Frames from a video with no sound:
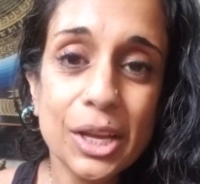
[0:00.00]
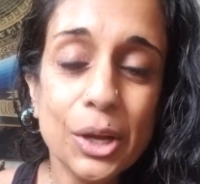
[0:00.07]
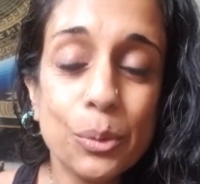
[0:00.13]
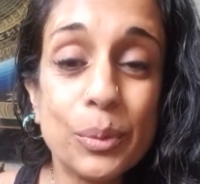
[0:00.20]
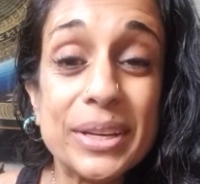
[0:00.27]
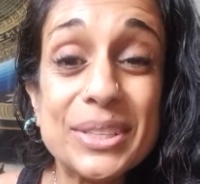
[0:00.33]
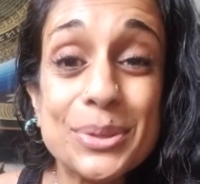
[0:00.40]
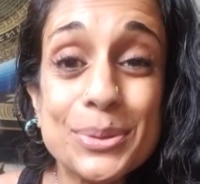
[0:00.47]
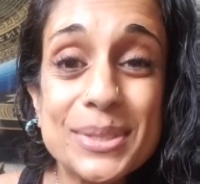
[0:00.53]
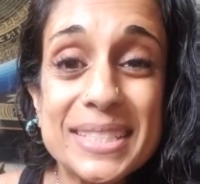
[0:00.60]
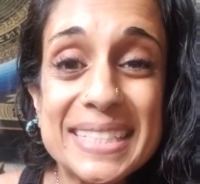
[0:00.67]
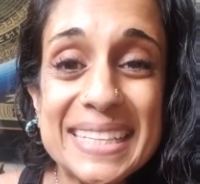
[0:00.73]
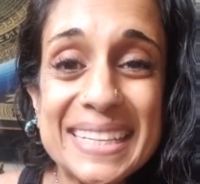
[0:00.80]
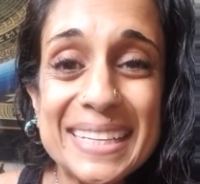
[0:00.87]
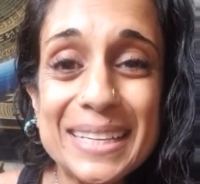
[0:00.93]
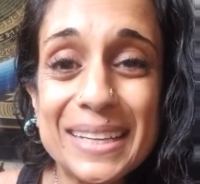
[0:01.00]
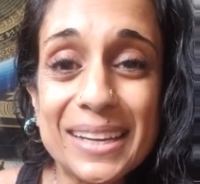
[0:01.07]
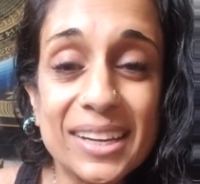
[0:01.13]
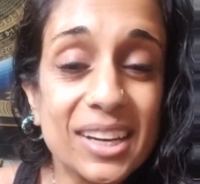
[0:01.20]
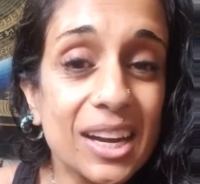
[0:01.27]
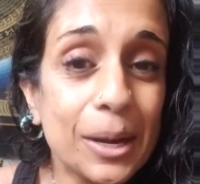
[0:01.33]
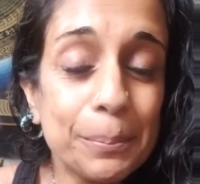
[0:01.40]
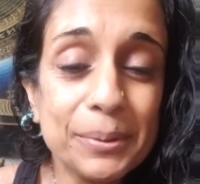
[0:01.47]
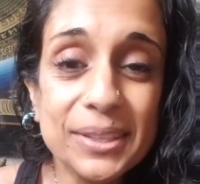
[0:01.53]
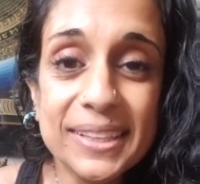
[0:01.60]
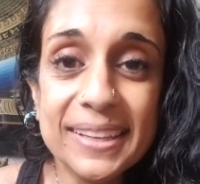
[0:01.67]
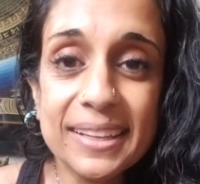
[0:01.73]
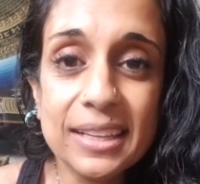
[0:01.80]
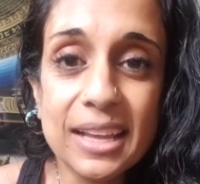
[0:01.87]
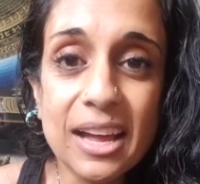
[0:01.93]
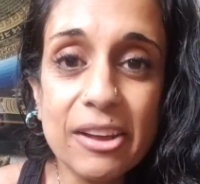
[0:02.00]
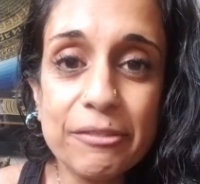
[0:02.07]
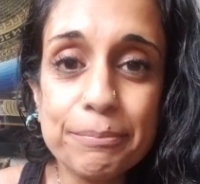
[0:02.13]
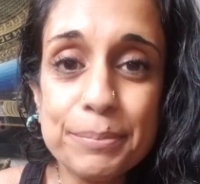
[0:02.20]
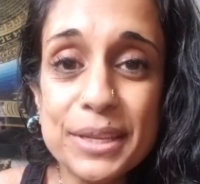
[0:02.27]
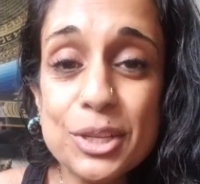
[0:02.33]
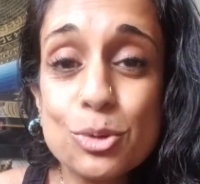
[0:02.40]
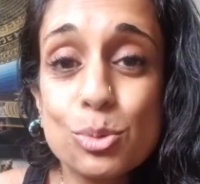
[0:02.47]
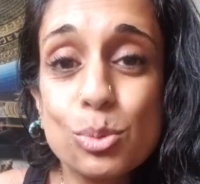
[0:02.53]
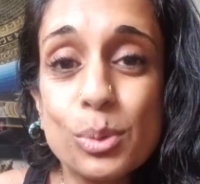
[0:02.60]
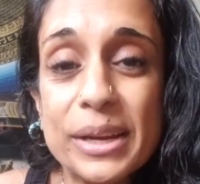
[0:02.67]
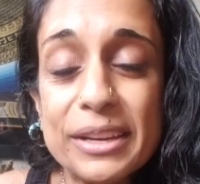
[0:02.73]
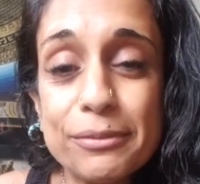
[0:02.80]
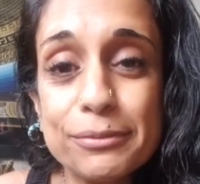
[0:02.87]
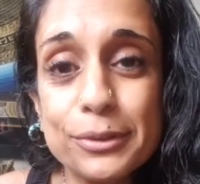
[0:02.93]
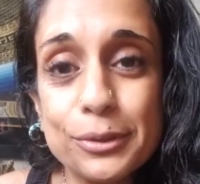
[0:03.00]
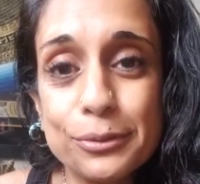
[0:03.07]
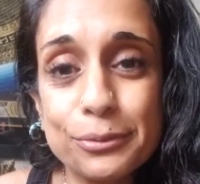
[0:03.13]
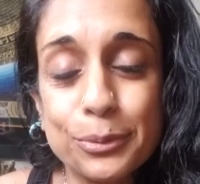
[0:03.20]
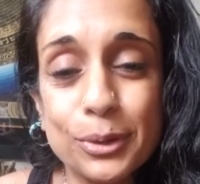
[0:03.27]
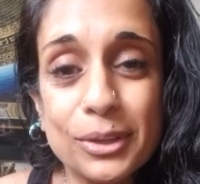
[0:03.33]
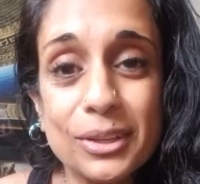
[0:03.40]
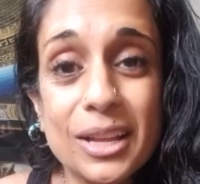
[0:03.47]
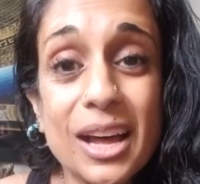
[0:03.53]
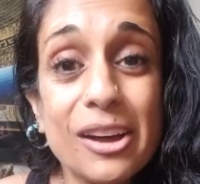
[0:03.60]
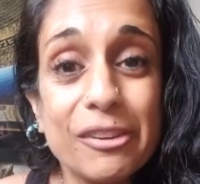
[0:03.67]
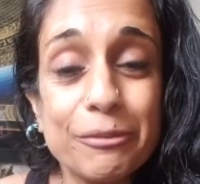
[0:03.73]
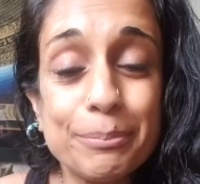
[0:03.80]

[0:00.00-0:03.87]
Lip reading: When you see a couple in love, be grateful for love.